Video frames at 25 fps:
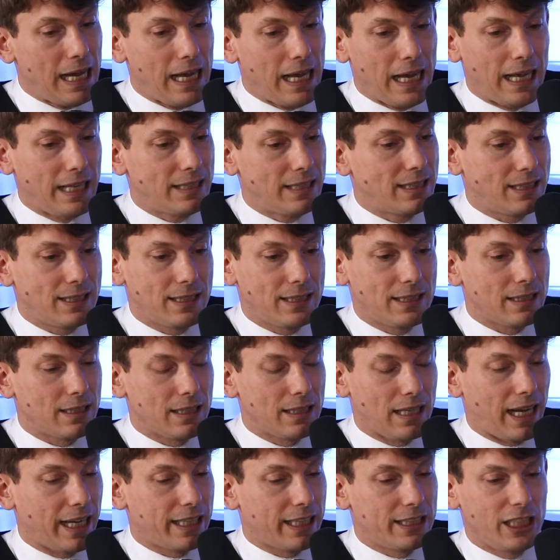It's
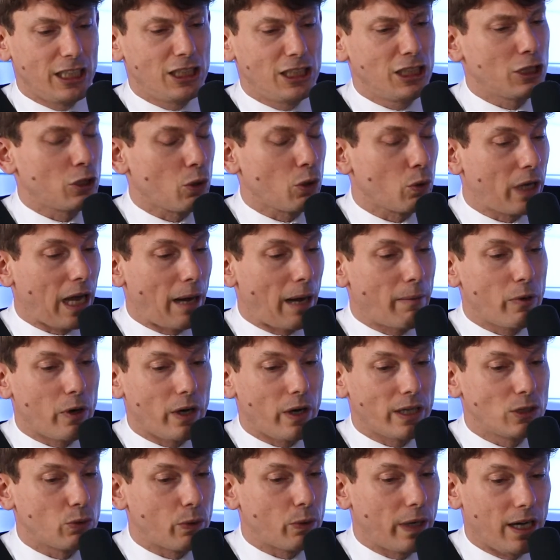like digital
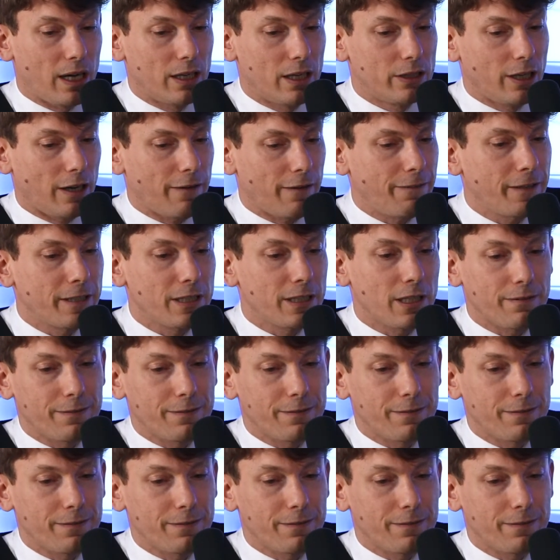cameras were nothing,